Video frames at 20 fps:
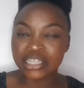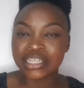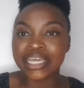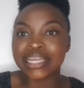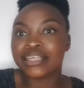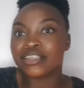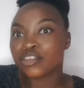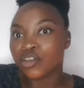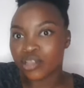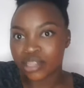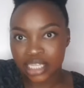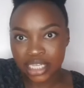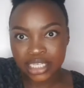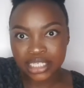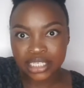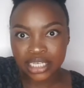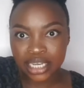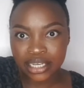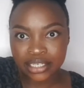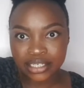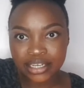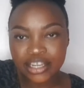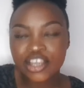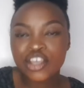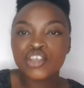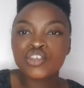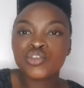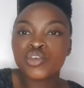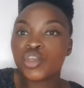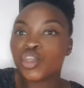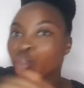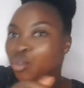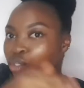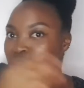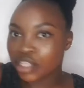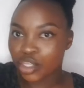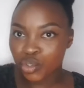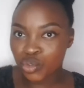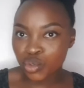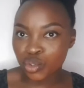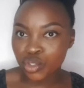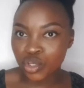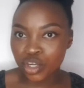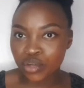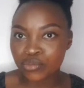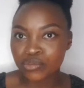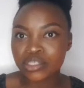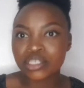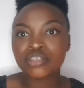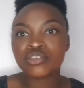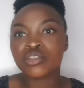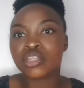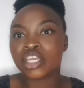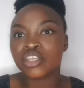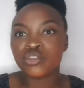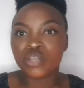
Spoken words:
that is on the internet. So use the two terms so that